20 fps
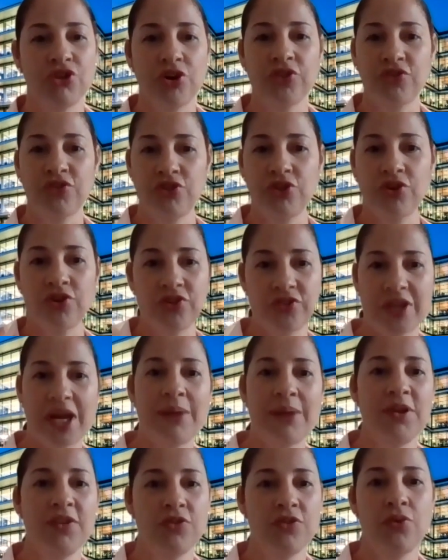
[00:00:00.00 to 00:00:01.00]
just just
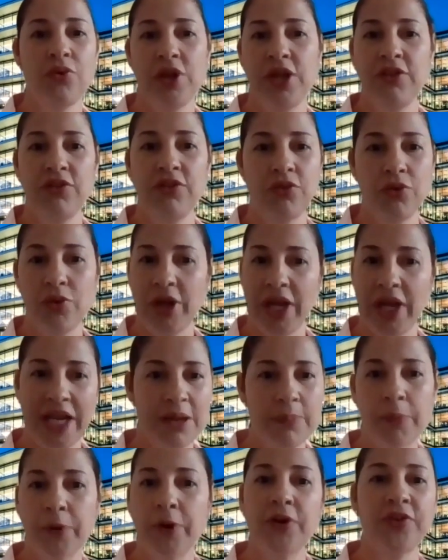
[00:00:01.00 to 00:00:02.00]
tap into into
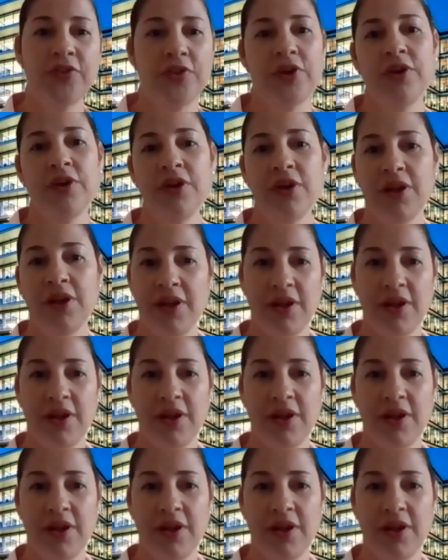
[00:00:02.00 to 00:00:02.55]
any person.